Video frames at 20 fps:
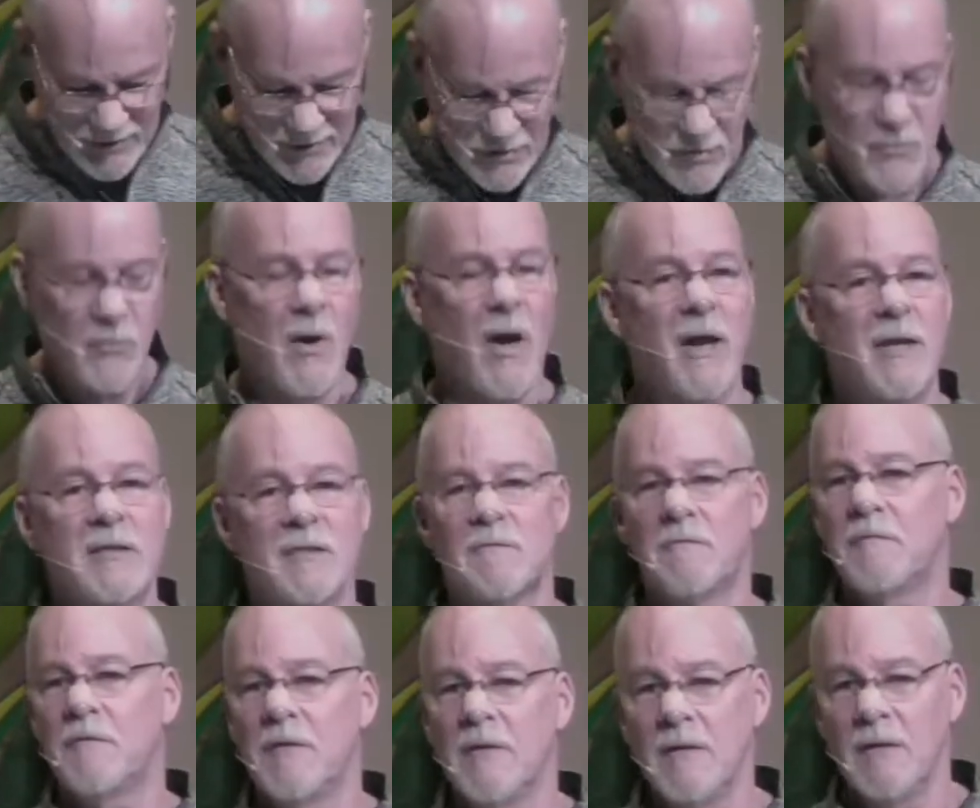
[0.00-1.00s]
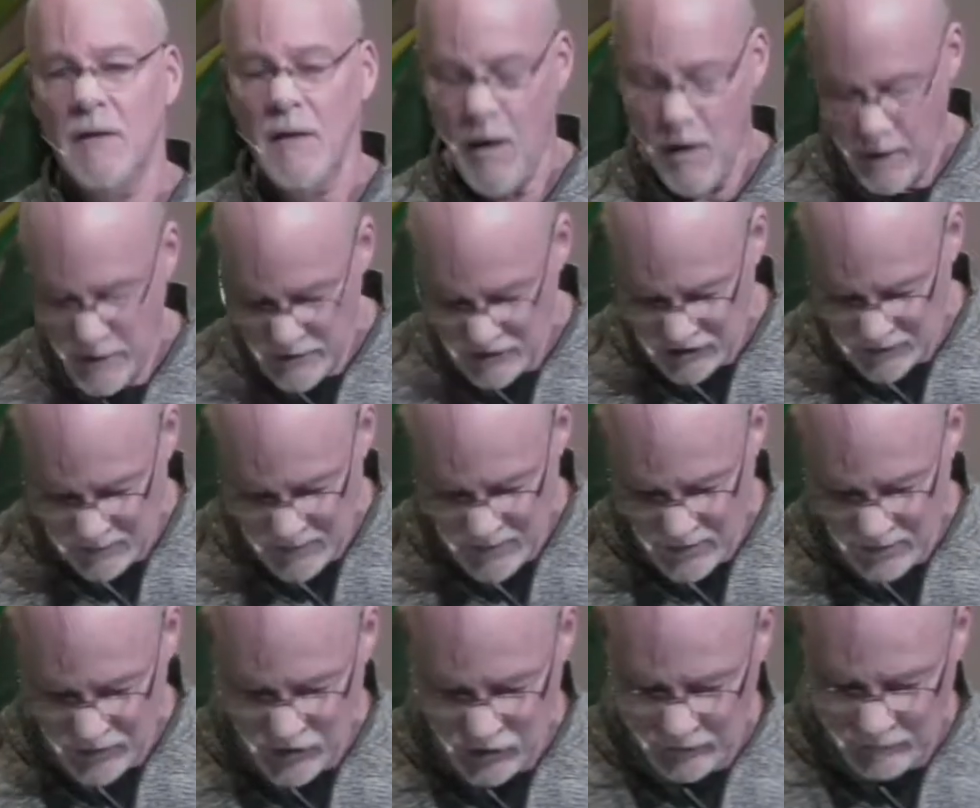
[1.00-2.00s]
Christ fill our
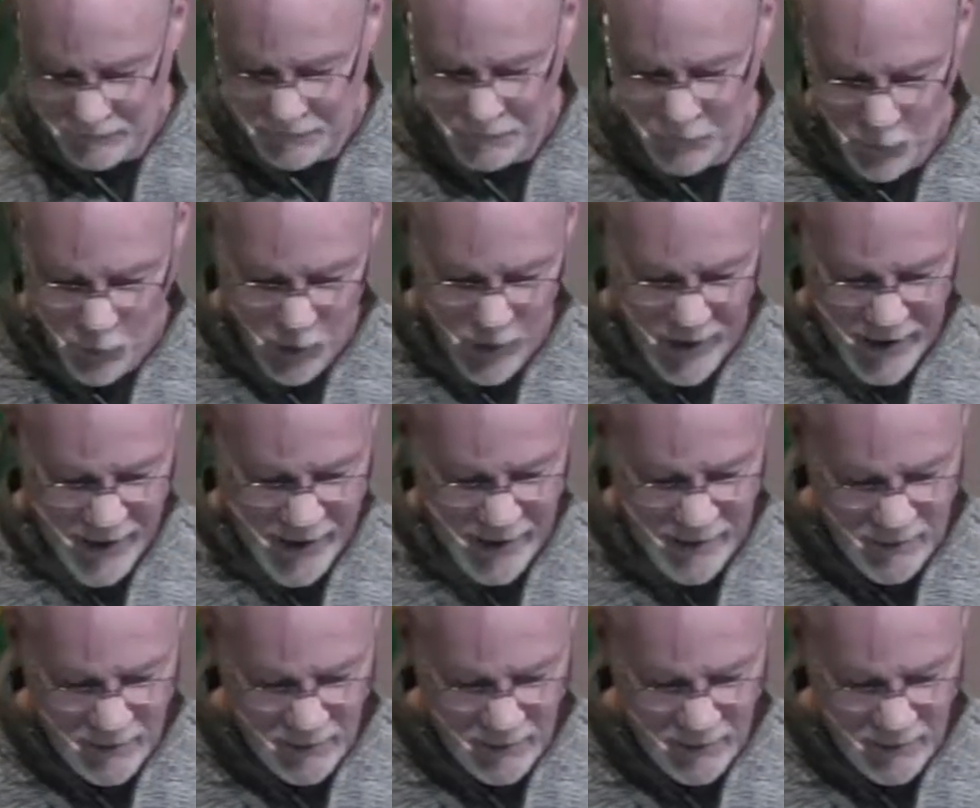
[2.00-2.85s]
spiritual void